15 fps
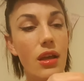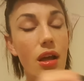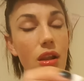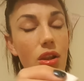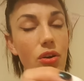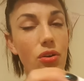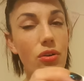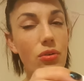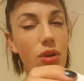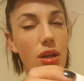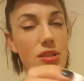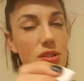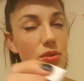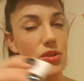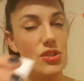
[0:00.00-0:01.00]
Along
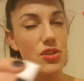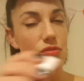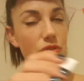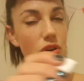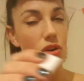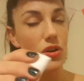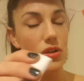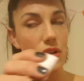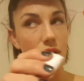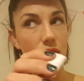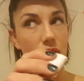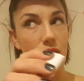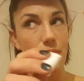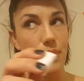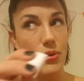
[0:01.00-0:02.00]
As long as you've got
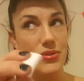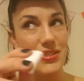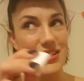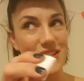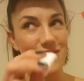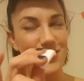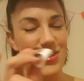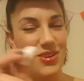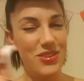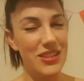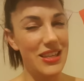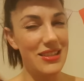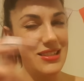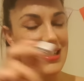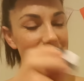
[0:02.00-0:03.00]
positives on the
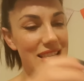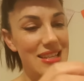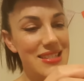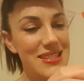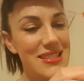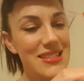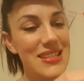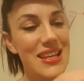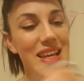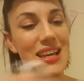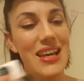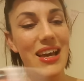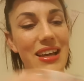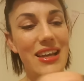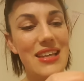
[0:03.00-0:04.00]
other tests.
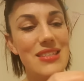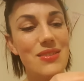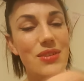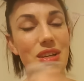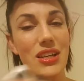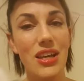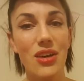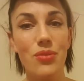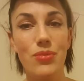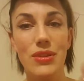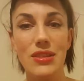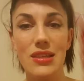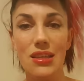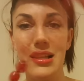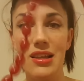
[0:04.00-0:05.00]
Okay, so I'm going to go with
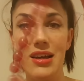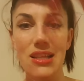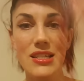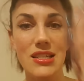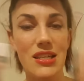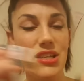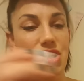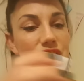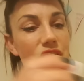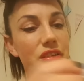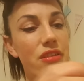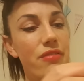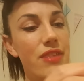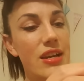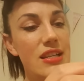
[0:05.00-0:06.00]
the lighter
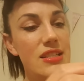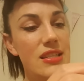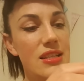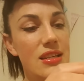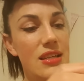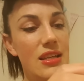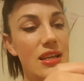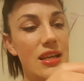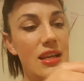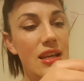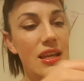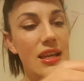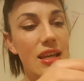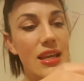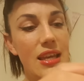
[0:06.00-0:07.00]
cherry red
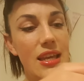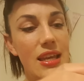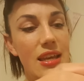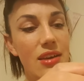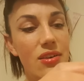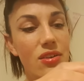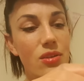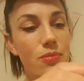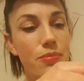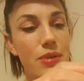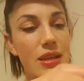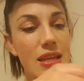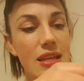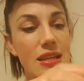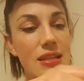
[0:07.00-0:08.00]
here on a
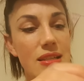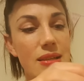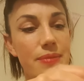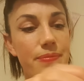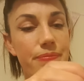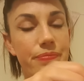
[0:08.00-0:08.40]
bead.